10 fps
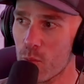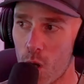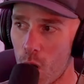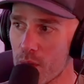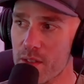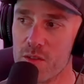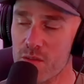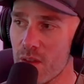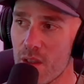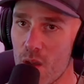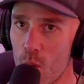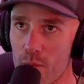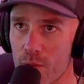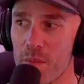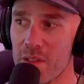We're always
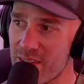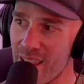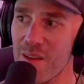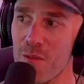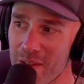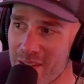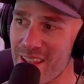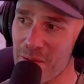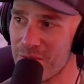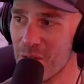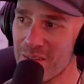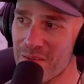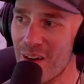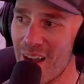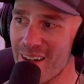from the day we step foot in
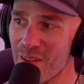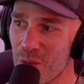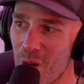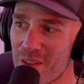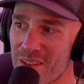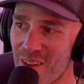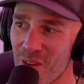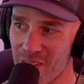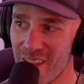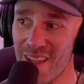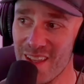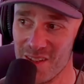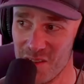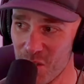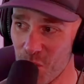fire, we're always told,
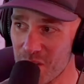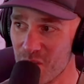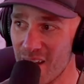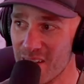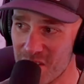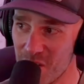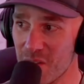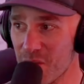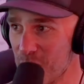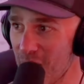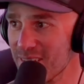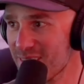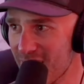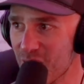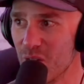do what's right, duty, respect,
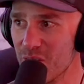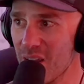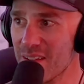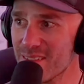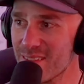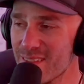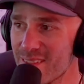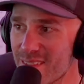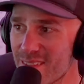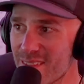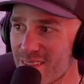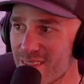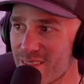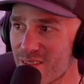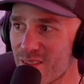integrity, right? Mm-hmm.
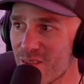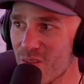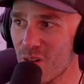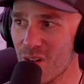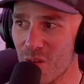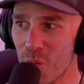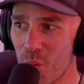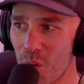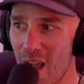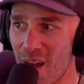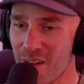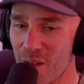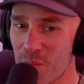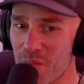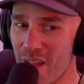Well, how
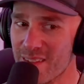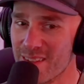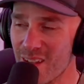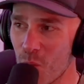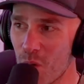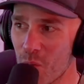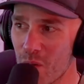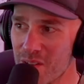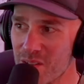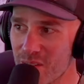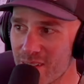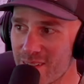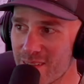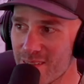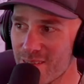come that's a one way street
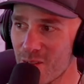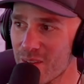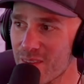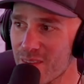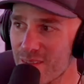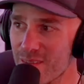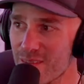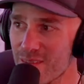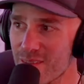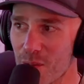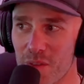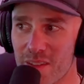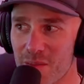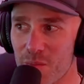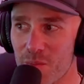with some of
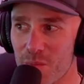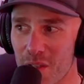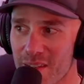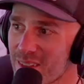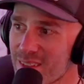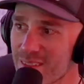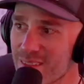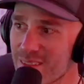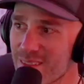these places?